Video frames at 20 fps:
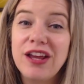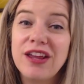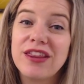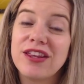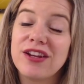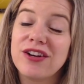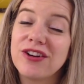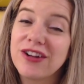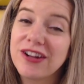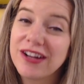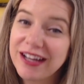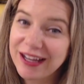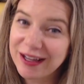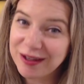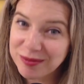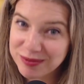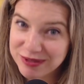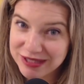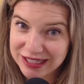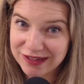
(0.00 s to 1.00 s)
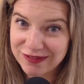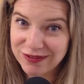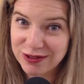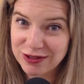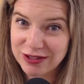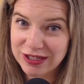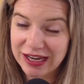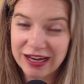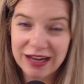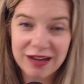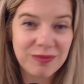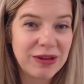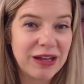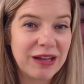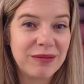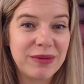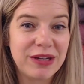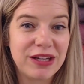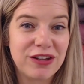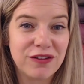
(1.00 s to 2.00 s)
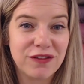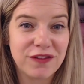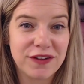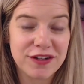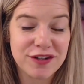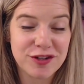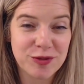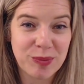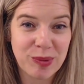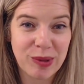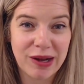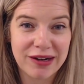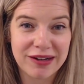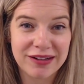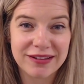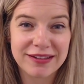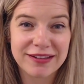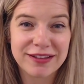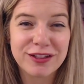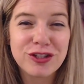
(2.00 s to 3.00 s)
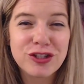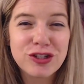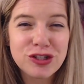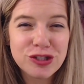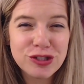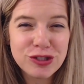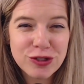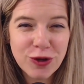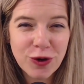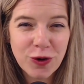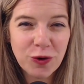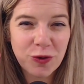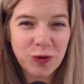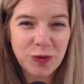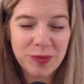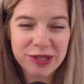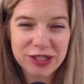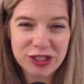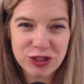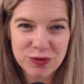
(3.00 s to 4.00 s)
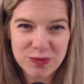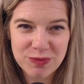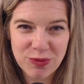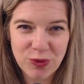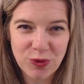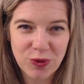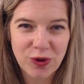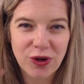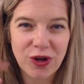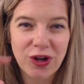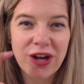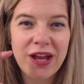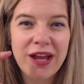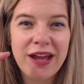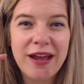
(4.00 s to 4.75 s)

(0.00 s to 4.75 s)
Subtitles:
that are going to help save you time and make your finished product look so much more